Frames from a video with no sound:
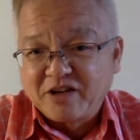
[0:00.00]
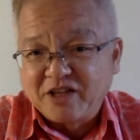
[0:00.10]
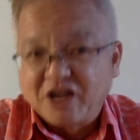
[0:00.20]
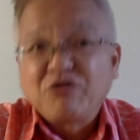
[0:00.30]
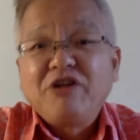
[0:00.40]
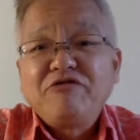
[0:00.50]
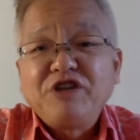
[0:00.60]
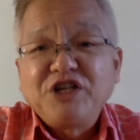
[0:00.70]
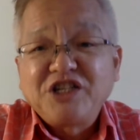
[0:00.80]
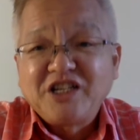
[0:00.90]
The
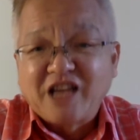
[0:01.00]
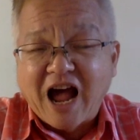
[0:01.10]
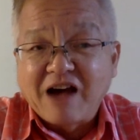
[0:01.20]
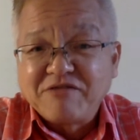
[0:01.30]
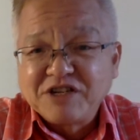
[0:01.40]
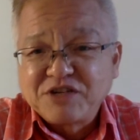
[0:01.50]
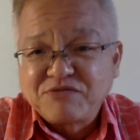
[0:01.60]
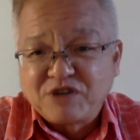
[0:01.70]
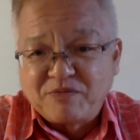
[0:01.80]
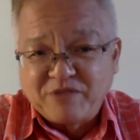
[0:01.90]
crayfish they
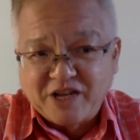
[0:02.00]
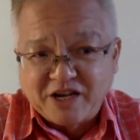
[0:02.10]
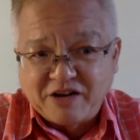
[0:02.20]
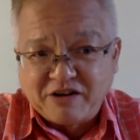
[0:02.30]
harvest from the